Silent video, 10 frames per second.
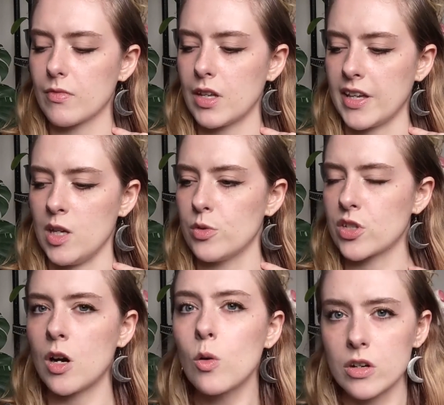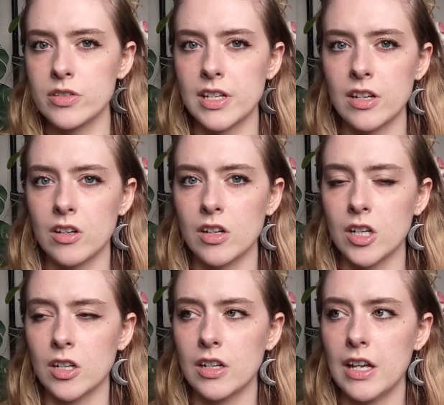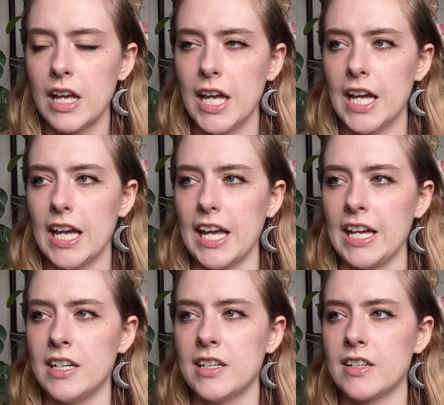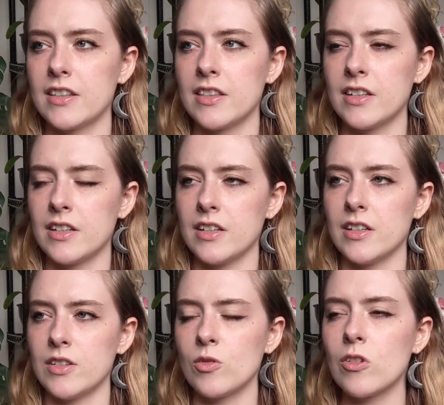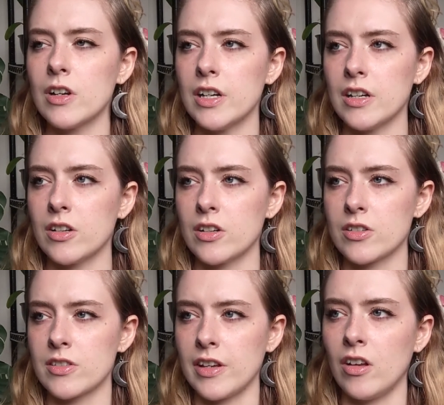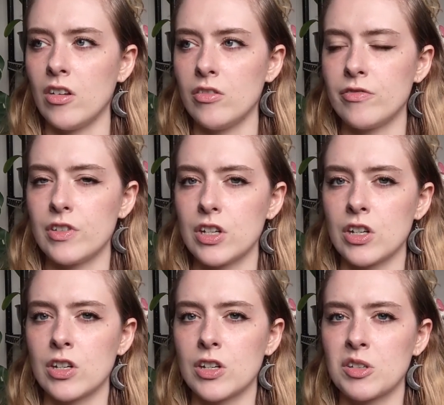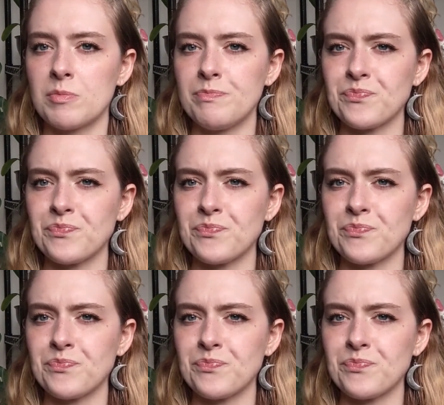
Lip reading: like he was coercing her. And the Nora herself, her